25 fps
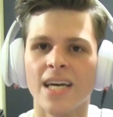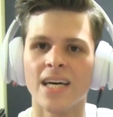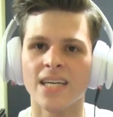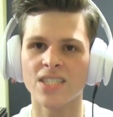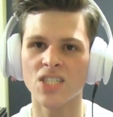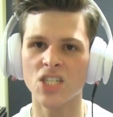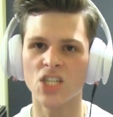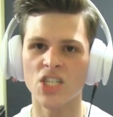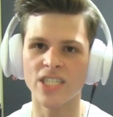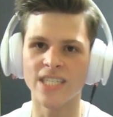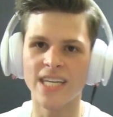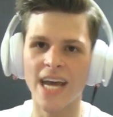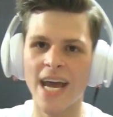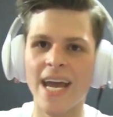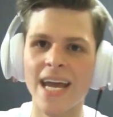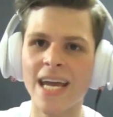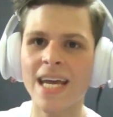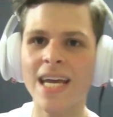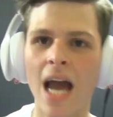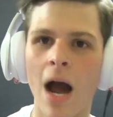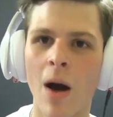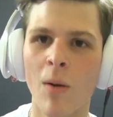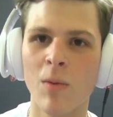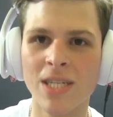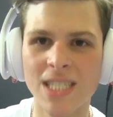
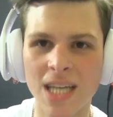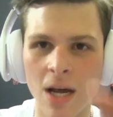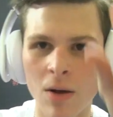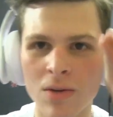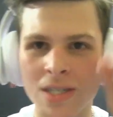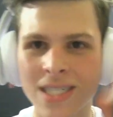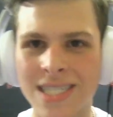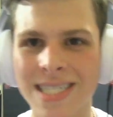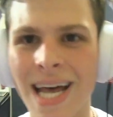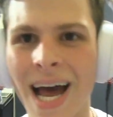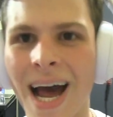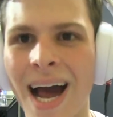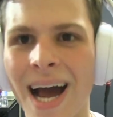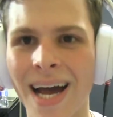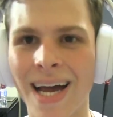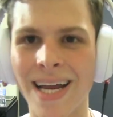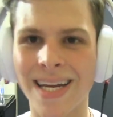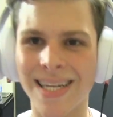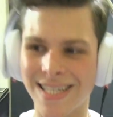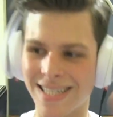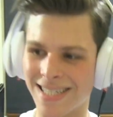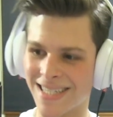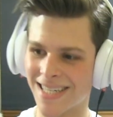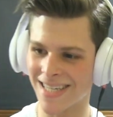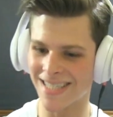Yesterday I was
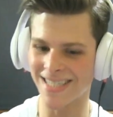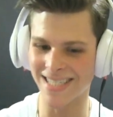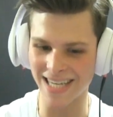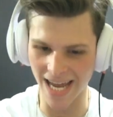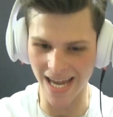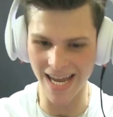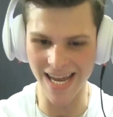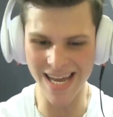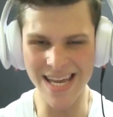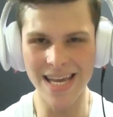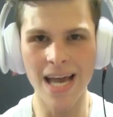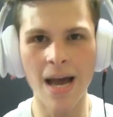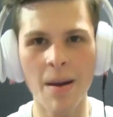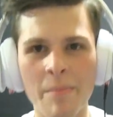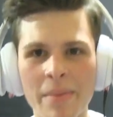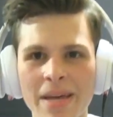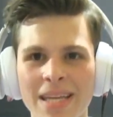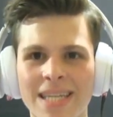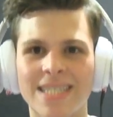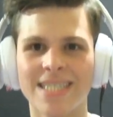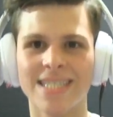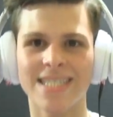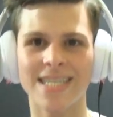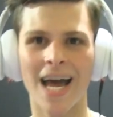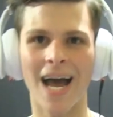outside, and today
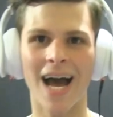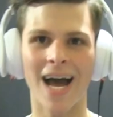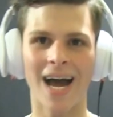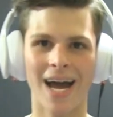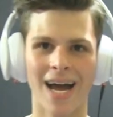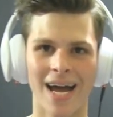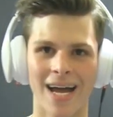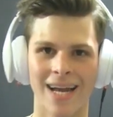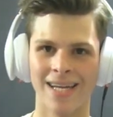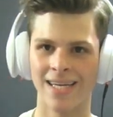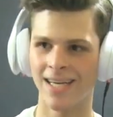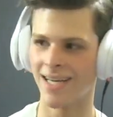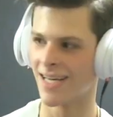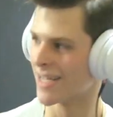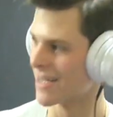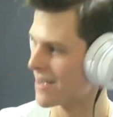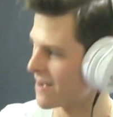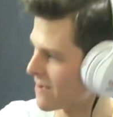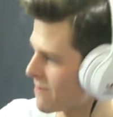I'm inside.